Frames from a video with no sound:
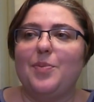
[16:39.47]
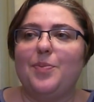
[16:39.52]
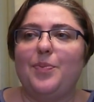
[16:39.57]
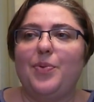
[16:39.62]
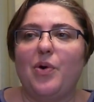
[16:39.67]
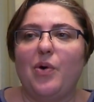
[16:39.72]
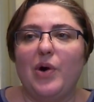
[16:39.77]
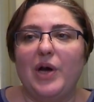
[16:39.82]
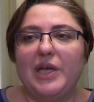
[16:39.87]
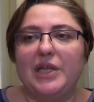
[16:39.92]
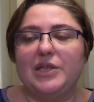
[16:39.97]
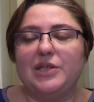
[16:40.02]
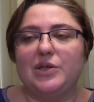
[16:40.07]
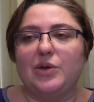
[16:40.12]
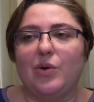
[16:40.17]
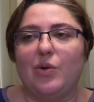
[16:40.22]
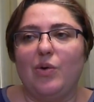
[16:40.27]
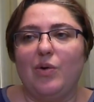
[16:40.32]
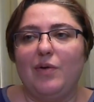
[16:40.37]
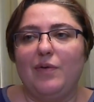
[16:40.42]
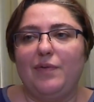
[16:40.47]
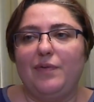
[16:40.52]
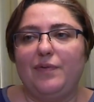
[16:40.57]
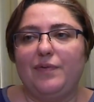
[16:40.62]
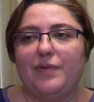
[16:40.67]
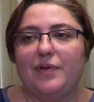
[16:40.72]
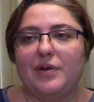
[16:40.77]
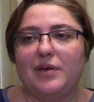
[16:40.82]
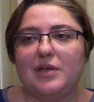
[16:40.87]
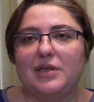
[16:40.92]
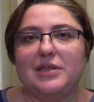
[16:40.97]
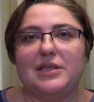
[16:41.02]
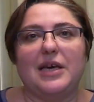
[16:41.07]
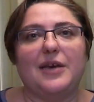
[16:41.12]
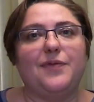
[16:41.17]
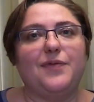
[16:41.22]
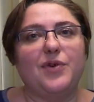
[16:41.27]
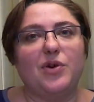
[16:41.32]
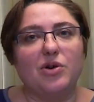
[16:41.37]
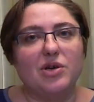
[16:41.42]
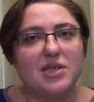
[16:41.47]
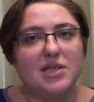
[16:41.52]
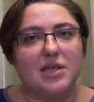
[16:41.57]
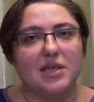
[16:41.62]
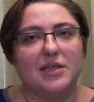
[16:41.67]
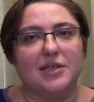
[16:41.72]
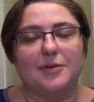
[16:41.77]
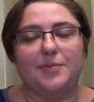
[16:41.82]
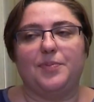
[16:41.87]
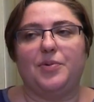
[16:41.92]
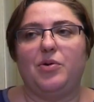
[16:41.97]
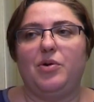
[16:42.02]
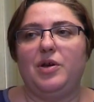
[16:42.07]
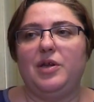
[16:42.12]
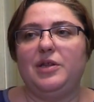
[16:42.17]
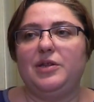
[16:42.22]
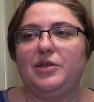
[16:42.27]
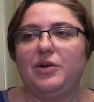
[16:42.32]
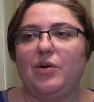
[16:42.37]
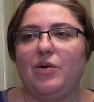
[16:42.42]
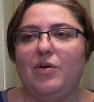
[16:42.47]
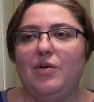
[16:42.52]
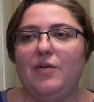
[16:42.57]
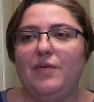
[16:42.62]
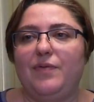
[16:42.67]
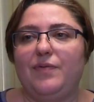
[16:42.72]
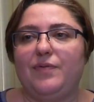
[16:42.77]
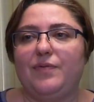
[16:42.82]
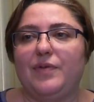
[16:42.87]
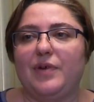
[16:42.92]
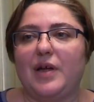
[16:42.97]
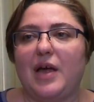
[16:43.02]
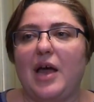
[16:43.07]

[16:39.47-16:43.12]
point of diversity, point of,